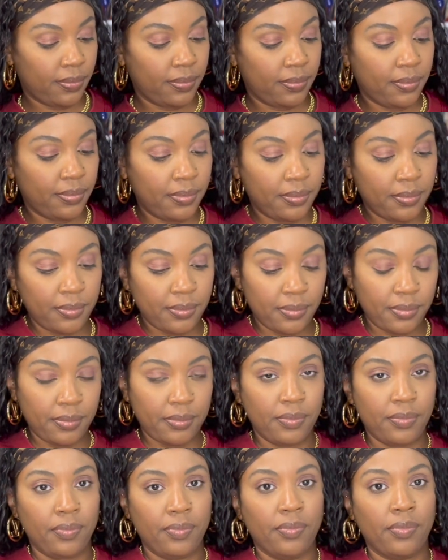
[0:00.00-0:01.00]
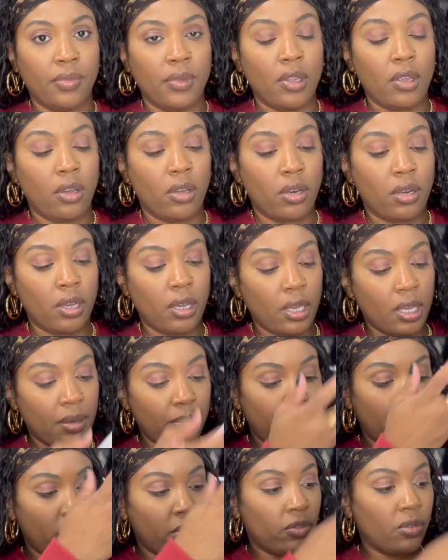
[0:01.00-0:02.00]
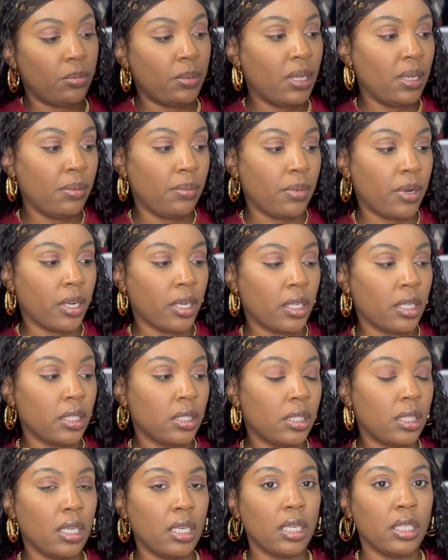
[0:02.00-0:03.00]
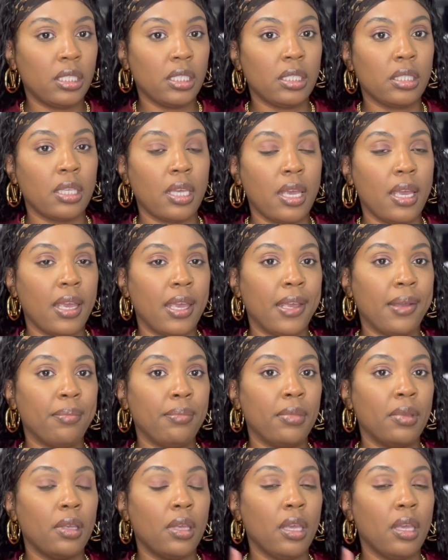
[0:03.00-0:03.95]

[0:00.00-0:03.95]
And I get points from Neiman Marcus, and it just came.